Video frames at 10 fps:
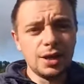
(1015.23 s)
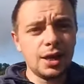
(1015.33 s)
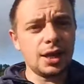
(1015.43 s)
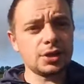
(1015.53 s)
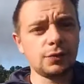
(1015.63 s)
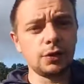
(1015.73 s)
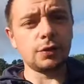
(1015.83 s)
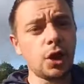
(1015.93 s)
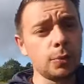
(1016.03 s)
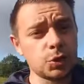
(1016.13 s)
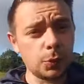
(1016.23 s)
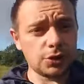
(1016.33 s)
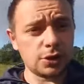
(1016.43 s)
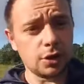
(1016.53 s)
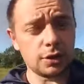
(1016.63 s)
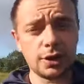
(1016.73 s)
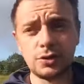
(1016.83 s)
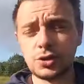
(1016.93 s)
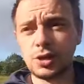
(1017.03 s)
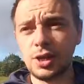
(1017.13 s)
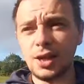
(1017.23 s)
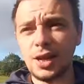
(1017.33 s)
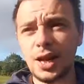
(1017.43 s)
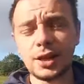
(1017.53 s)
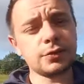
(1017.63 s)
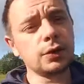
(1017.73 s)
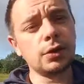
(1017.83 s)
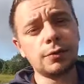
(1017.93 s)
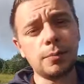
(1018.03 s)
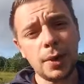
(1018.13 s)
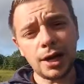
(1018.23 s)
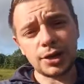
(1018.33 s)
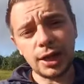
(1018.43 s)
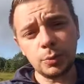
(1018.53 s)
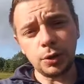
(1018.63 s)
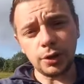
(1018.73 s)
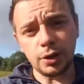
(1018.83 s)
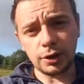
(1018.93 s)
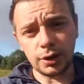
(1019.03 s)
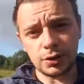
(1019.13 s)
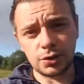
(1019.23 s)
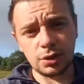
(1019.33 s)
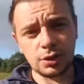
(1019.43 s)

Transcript: it's full of common spotted orchids, and it's full of marsh hellebore orchids.